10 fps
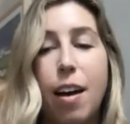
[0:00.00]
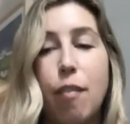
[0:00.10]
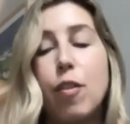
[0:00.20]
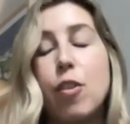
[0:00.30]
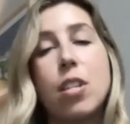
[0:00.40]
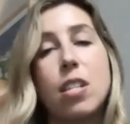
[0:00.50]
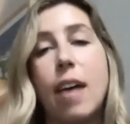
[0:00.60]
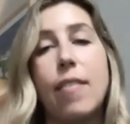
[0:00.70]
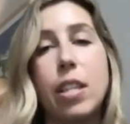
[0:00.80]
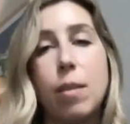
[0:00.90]
versus
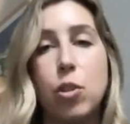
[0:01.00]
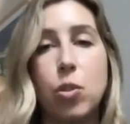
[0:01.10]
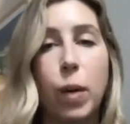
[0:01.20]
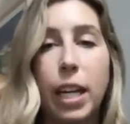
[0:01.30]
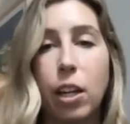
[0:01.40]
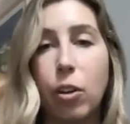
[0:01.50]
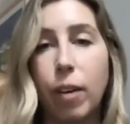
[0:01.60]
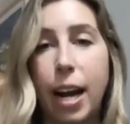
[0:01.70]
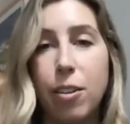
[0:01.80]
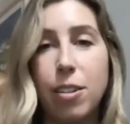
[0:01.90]
having them just waiting
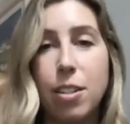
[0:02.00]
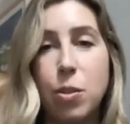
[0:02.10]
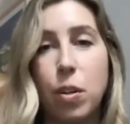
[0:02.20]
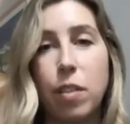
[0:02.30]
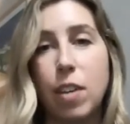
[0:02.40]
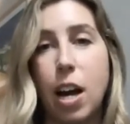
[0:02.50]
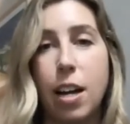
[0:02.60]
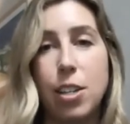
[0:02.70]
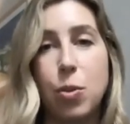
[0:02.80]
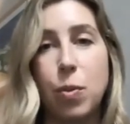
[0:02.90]
around and sort of
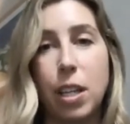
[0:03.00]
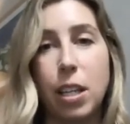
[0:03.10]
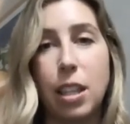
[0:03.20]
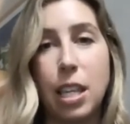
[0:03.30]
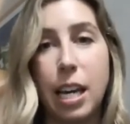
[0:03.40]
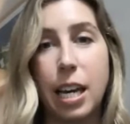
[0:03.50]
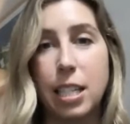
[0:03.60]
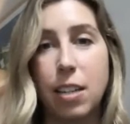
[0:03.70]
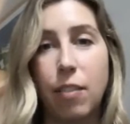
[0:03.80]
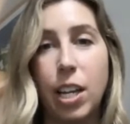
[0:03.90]
not doing the
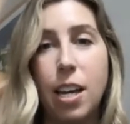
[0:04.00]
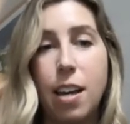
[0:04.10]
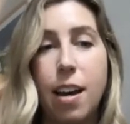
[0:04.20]
activity.